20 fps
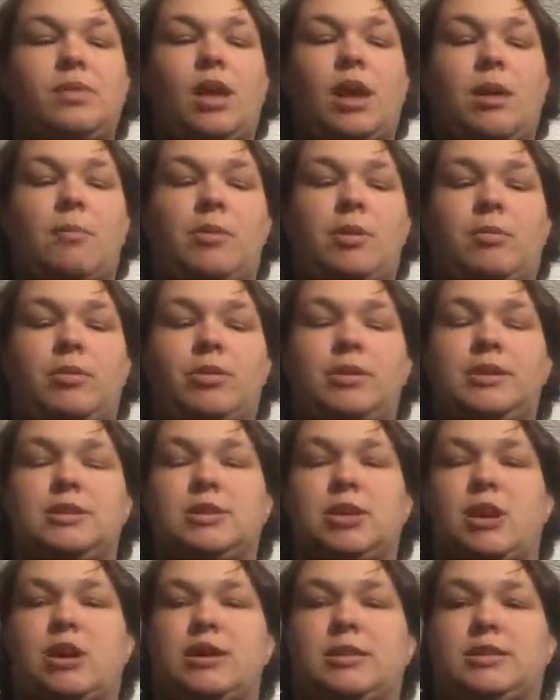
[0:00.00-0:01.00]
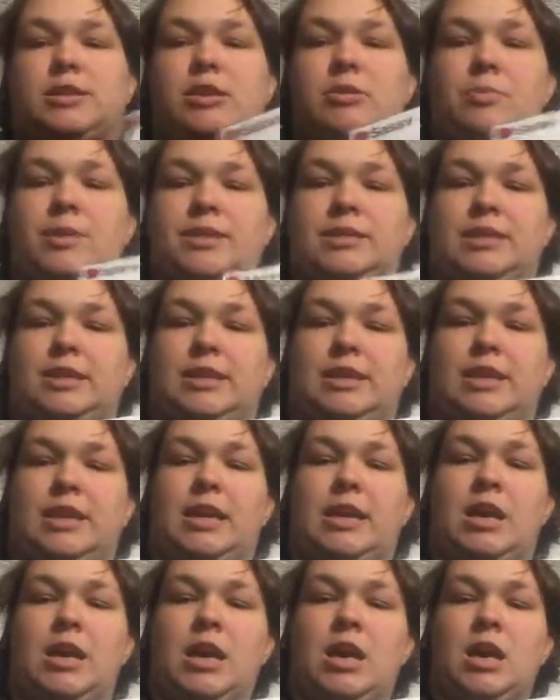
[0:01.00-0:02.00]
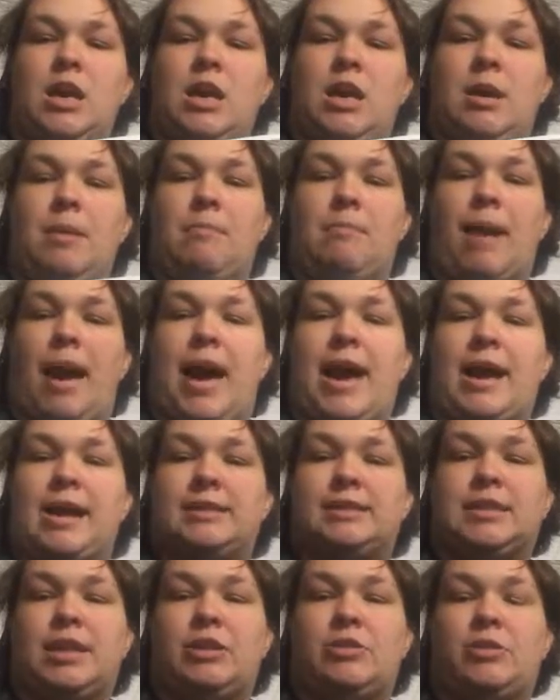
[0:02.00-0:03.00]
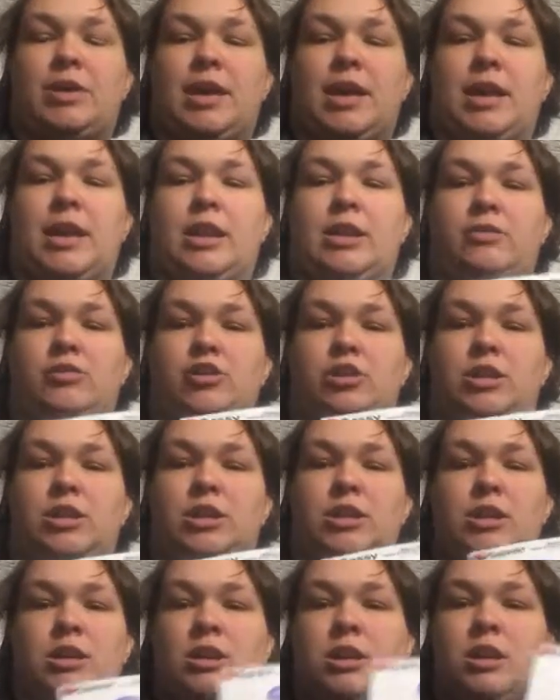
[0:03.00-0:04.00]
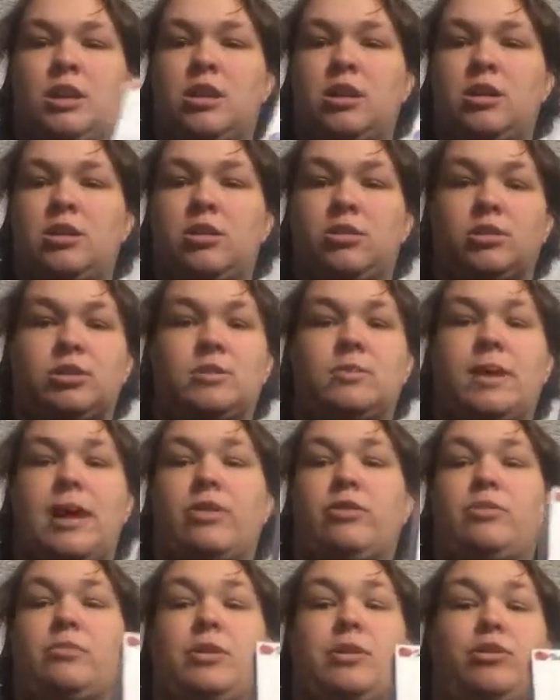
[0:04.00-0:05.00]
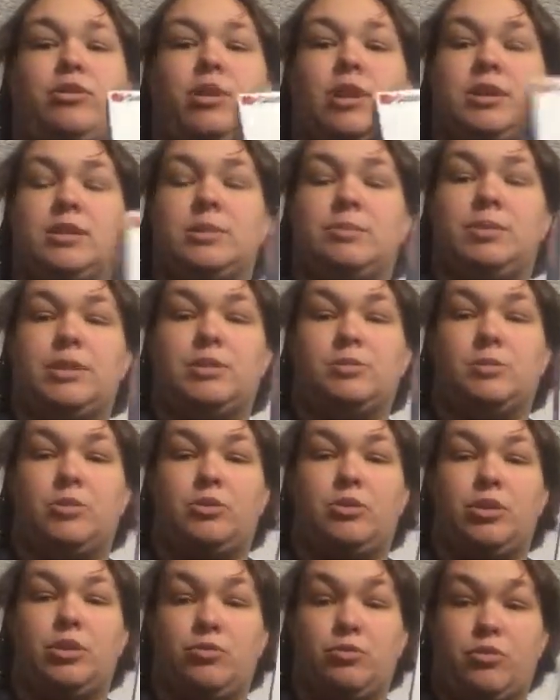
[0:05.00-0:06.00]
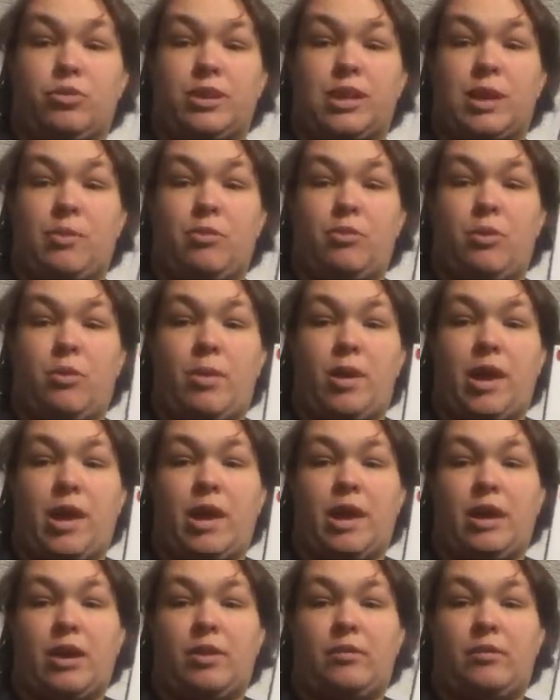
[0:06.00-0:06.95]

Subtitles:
But what these are is they're basically bags that you can, if she goes to the bathroom and you're not someplace where you can throw the diaper away